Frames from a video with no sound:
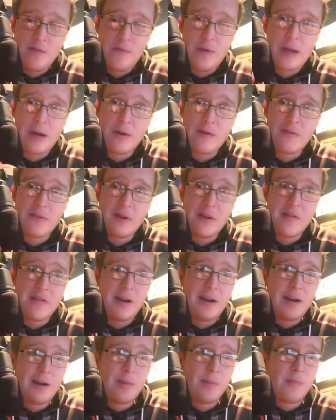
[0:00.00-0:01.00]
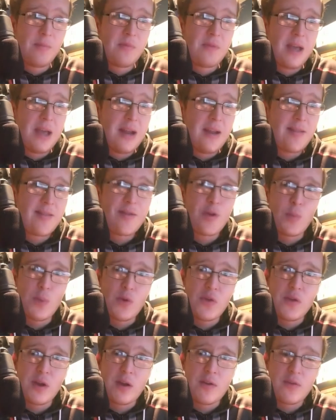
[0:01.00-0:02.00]
breaking his fingers and his arms, and
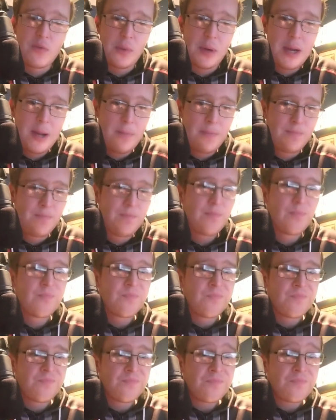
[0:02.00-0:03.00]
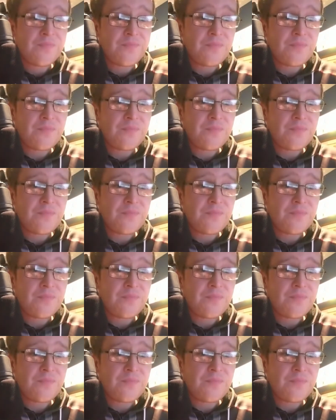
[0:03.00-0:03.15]
it super sucks for him.